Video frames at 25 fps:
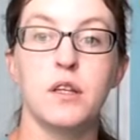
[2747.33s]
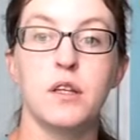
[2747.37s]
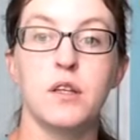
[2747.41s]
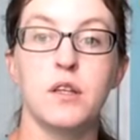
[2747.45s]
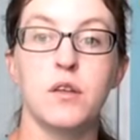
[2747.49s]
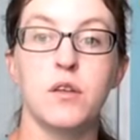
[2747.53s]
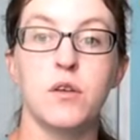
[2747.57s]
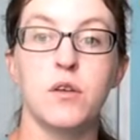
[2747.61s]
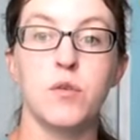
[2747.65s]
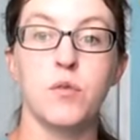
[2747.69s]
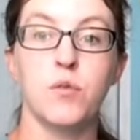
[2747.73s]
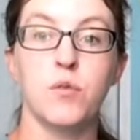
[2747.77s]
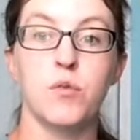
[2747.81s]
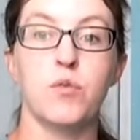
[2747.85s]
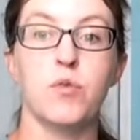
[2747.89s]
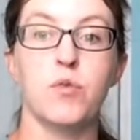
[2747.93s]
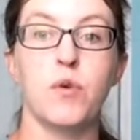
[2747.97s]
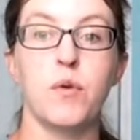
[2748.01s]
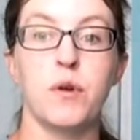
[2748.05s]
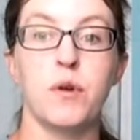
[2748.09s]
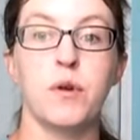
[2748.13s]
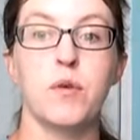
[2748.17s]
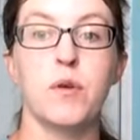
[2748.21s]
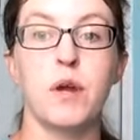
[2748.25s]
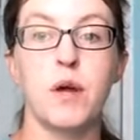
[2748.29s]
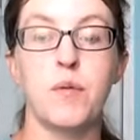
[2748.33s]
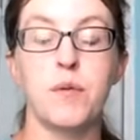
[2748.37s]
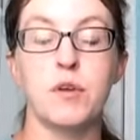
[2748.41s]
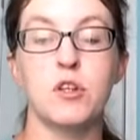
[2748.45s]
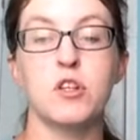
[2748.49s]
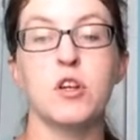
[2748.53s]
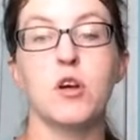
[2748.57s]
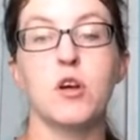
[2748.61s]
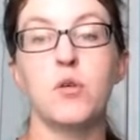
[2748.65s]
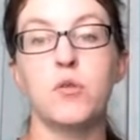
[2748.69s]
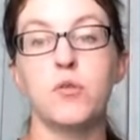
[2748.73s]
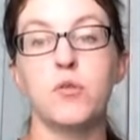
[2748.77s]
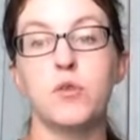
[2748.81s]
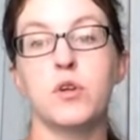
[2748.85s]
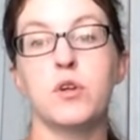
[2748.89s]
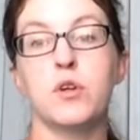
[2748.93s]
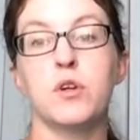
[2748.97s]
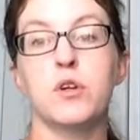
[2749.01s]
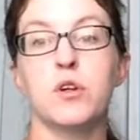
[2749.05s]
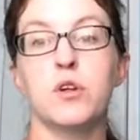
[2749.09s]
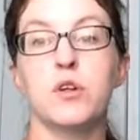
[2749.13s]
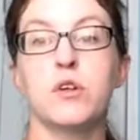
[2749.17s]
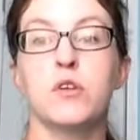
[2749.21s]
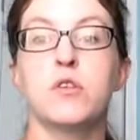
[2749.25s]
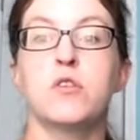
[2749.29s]
you know, throw it around my
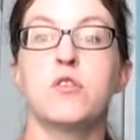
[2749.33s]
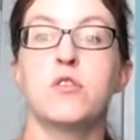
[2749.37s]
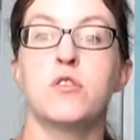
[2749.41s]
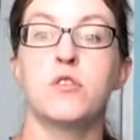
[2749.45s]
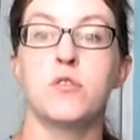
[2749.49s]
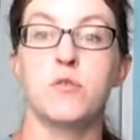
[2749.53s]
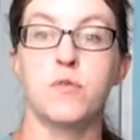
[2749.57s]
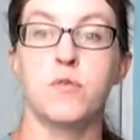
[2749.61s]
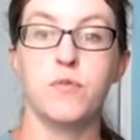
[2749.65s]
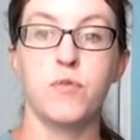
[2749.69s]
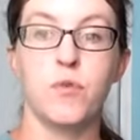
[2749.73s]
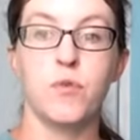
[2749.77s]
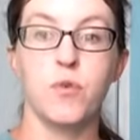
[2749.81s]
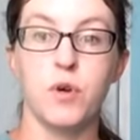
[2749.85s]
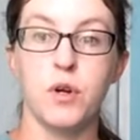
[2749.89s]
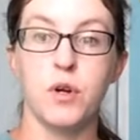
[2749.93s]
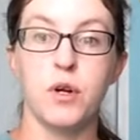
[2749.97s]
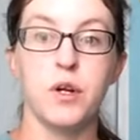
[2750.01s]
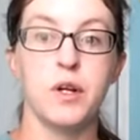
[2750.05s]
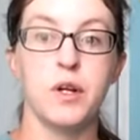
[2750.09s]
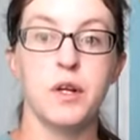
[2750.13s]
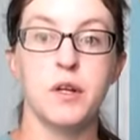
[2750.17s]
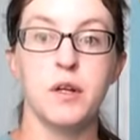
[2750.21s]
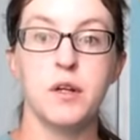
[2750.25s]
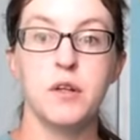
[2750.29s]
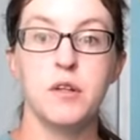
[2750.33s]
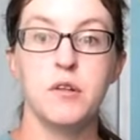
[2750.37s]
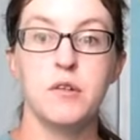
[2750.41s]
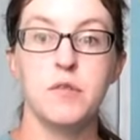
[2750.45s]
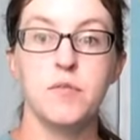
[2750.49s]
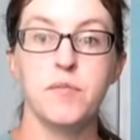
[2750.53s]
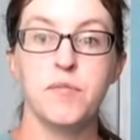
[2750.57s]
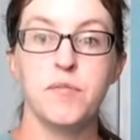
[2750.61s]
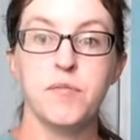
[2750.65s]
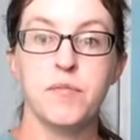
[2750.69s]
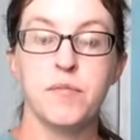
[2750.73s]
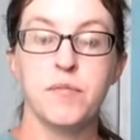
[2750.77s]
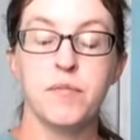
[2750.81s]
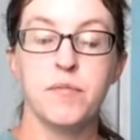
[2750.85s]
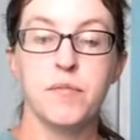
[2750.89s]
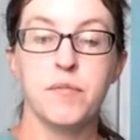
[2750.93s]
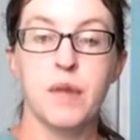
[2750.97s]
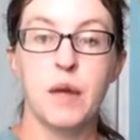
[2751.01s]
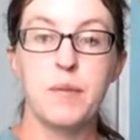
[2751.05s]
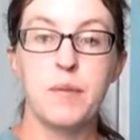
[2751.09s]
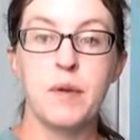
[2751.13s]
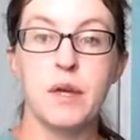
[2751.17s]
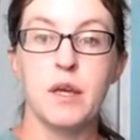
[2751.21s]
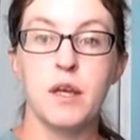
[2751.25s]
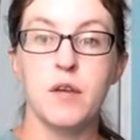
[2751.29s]
shoulders for
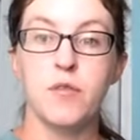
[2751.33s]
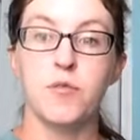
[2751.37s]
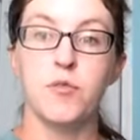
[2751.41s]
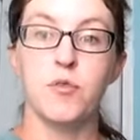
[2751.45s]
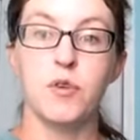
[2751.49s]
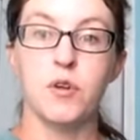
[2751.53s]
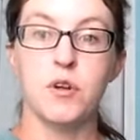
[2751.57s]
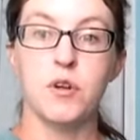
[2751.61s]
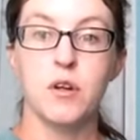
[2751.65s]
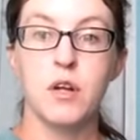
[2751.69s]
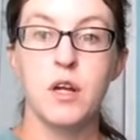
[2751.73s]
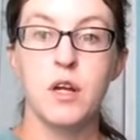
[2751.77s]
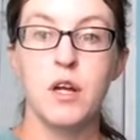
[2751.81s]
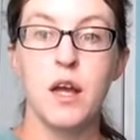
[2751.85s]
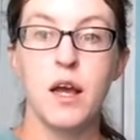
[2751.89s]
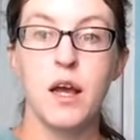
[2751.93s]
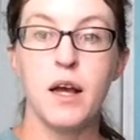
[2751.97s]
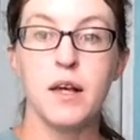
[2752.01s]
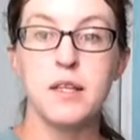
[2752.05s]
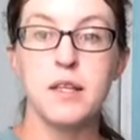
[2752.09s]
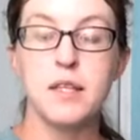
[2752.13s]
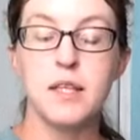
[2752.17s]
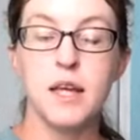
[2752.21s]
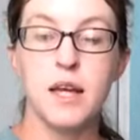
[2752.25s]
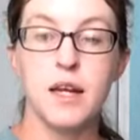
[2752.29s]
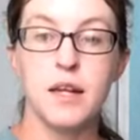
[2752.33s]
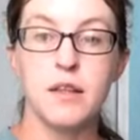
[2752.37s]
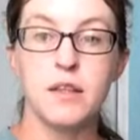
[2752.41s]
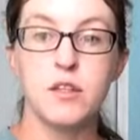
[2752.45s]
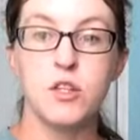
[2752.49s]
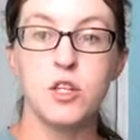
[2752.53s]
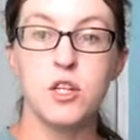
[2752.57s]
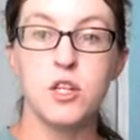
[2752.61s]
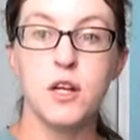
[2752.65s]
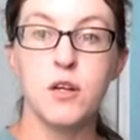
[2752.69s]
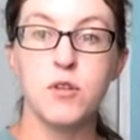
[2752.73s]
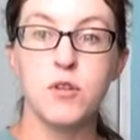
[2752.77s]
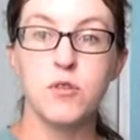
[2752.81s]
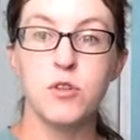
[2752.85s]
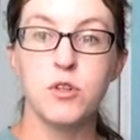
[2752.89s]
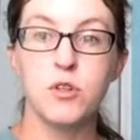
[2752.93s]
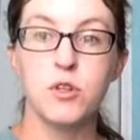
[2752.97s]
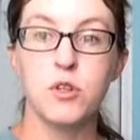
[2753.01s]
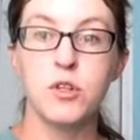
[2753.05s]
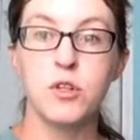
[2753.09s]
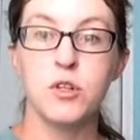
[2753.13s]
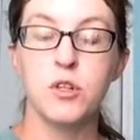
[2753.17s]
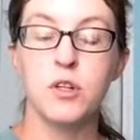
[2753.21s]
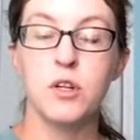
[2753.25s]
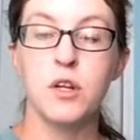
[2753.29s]
maybe if we're outside at the
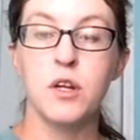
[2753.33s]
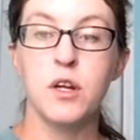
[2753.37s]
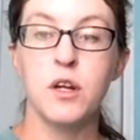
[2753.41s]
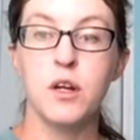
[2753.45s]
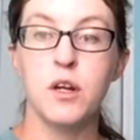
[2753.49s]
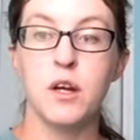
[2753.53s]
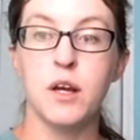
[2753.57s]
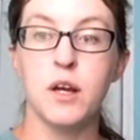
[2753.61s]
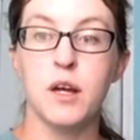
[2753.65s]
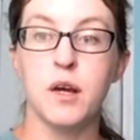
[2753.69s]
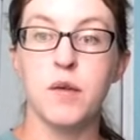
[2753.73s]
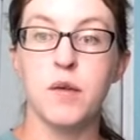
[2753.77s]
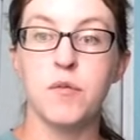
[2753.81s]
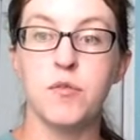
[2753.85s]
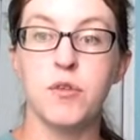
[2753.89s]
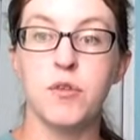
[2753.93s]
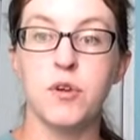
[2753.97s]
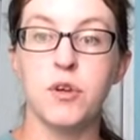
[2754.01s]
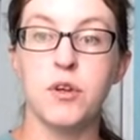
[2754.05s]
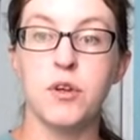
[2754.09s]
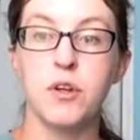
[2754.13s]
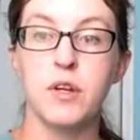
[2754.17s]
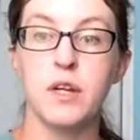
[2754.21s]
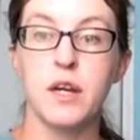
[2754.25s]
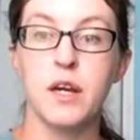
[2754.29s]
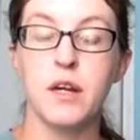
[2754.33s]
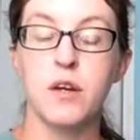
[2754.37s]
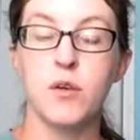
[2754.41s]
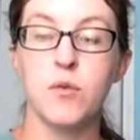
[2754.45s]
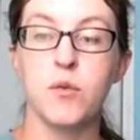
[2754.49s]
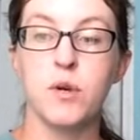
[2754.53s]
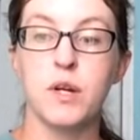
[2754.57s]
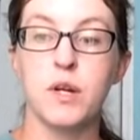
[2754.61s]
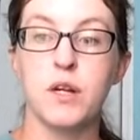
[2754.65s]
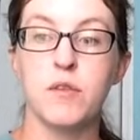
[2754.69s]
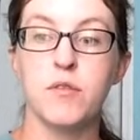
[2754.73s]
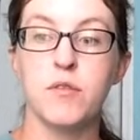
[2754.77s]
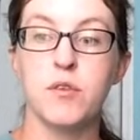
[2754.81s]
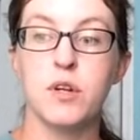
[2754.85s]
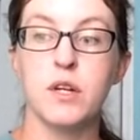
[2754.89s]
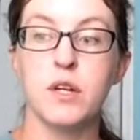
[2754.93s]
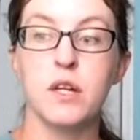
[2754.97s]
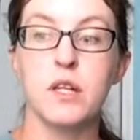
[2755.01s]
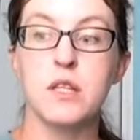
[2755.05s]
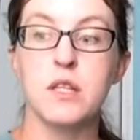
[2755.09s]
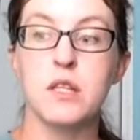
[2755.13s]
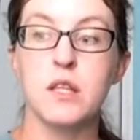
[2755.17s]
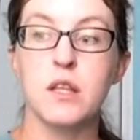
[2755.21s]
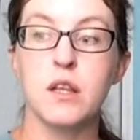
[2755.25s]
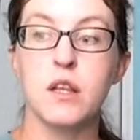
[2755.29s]
shelter for a cookout or whatever, and
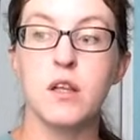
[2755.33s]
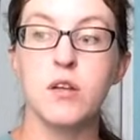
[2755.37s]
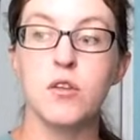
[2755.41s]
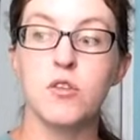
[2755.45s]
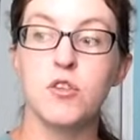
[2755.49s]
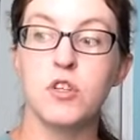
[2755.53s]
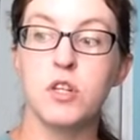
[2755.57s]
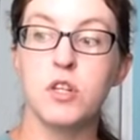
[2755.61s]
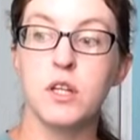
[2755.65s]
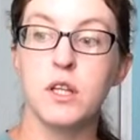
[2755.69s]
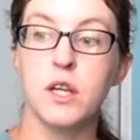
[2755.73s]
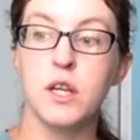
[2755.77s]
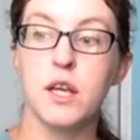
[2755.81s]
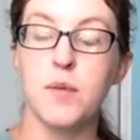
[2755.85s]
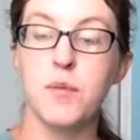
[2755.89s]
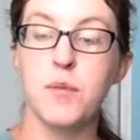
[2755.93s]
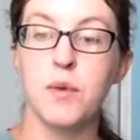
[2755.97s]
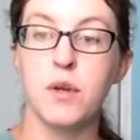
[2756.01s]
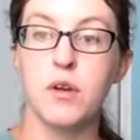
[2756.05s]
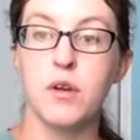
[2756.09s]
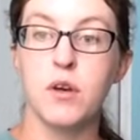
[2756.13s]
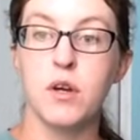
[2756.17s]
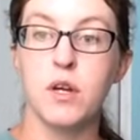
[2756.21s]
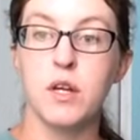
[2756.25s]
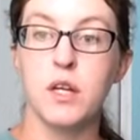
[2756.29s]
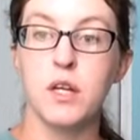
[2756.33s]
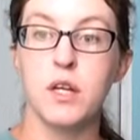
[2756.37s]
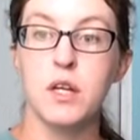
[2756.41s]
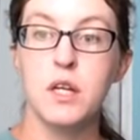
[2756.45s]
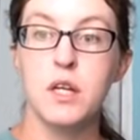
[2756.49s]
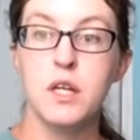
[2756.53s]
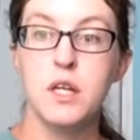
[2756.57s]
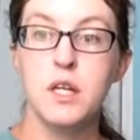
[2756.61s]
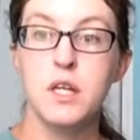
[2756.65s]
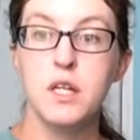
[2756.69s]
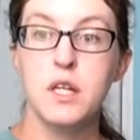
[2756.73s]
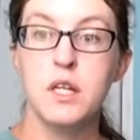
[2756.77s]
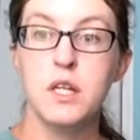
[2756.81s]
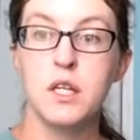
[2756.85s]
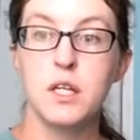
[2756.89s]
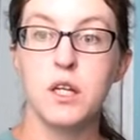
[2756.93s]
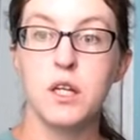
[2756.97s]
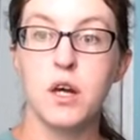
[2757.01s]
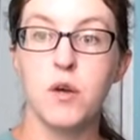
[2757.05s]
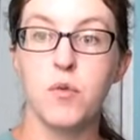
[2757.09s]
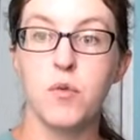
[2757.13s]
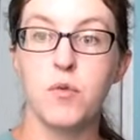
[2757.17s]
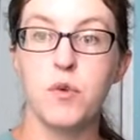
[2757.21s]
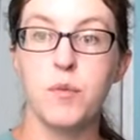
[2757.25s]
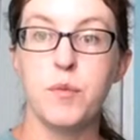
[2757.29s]
it's a little chilly but not
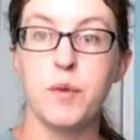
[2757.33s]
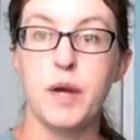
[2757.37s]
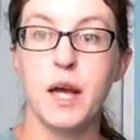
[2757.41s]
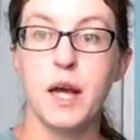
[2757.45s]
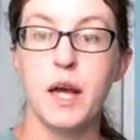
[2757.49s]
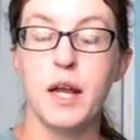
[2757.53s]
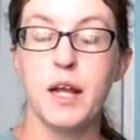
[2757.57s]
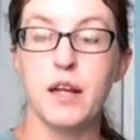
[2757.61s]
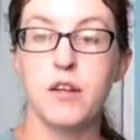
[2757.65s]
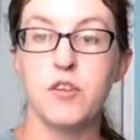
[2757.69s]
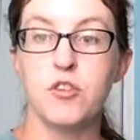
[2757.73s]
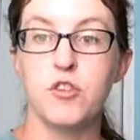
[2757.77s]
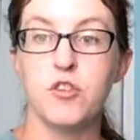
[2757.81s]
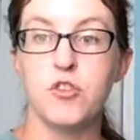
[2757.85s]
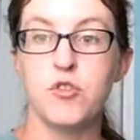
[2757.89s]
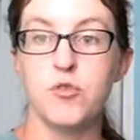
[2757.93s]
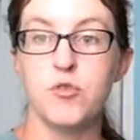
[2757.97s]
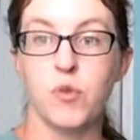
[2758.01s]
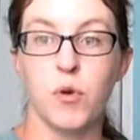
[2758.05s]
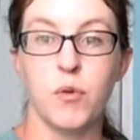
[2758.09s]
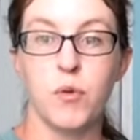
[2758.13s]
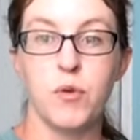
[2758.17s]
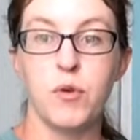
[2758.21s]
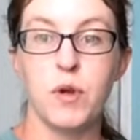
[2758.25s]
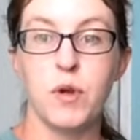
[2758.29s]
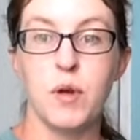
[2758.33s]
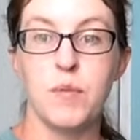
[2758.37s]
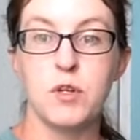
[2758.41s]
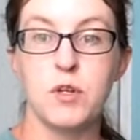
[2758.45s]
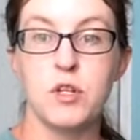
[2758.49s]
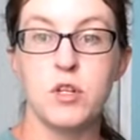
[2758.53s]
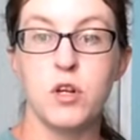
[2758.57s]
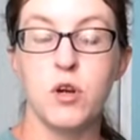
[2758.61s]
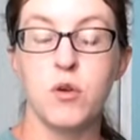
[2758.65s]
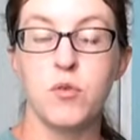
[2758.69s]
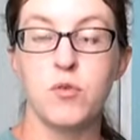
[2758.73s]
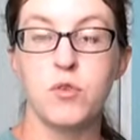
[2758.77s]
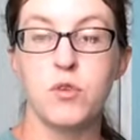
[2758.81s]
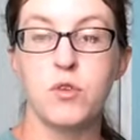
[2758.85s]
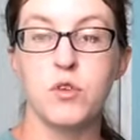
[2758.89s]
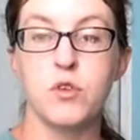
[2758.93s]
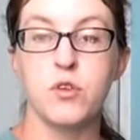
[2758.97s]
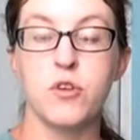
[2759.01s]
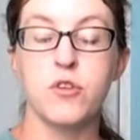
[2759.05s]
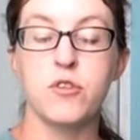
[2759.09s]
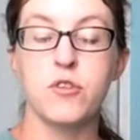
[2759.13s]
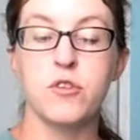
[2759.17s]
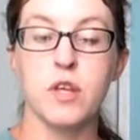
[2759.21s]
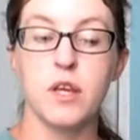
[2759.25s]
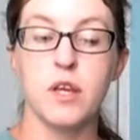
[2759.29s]
real bad. I can just throw it around my
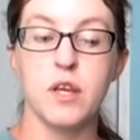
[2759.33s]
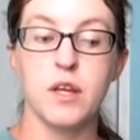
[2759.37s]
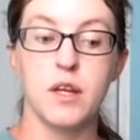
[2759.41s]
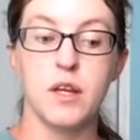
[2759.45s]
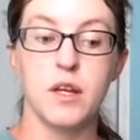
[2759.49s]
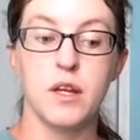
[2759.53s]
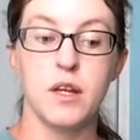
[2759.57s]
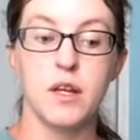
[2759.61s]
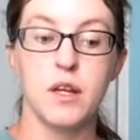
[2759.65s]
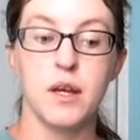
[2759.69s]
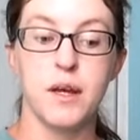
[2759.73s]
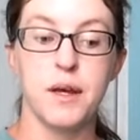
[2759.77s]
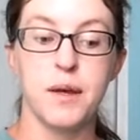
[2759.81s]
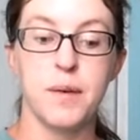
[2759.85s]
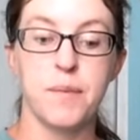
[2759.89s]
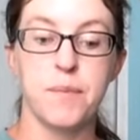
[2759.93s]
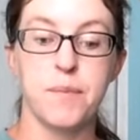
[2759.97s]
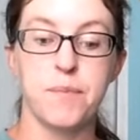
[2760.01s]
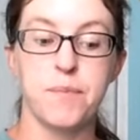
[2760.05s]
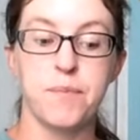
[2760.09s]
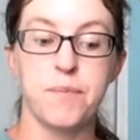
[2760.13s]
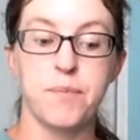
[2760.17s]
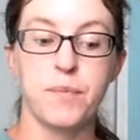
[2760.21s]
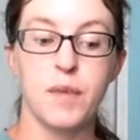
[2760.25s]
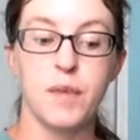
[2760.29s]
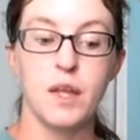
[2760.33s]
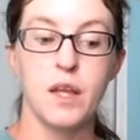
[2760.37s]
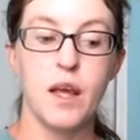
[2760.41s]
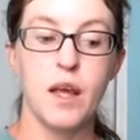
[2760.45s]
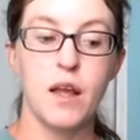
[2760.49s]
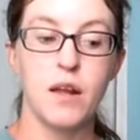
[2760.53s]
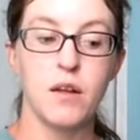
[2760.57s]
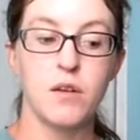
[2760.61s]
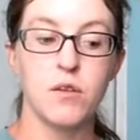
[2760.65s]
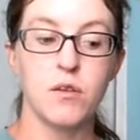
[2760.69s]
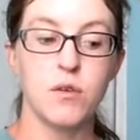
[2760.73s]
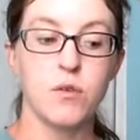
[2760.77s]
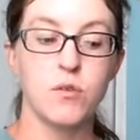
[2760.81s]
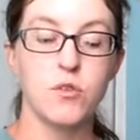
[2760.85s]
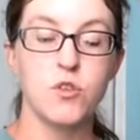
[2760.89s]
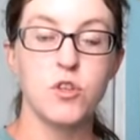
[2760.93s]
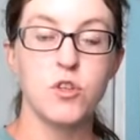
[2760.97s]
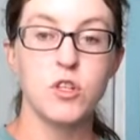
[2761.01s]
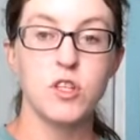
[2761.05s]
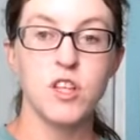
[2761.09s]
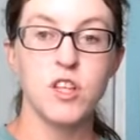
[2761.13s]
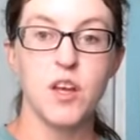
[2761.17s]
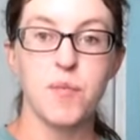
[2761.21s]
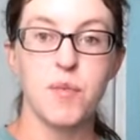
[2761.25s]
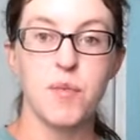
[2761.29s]
shoulders, and I don't know,
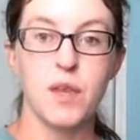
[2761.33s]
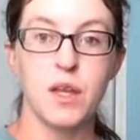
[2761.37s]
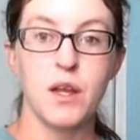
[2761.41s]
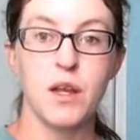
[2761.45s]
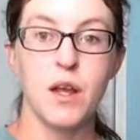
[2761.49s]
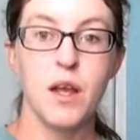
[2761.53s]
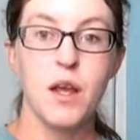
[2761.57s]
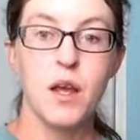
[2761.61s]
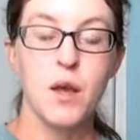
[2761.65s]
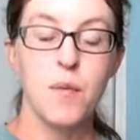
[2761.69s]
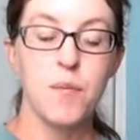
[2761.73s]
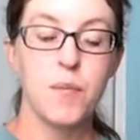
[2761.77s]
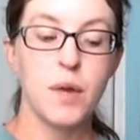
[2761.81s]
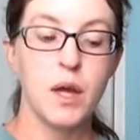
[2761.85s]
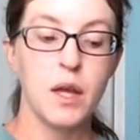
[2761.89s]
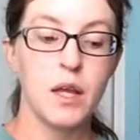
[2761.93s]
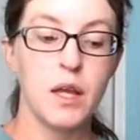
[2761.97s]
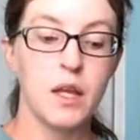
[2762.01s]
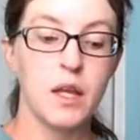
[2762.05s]
just something. But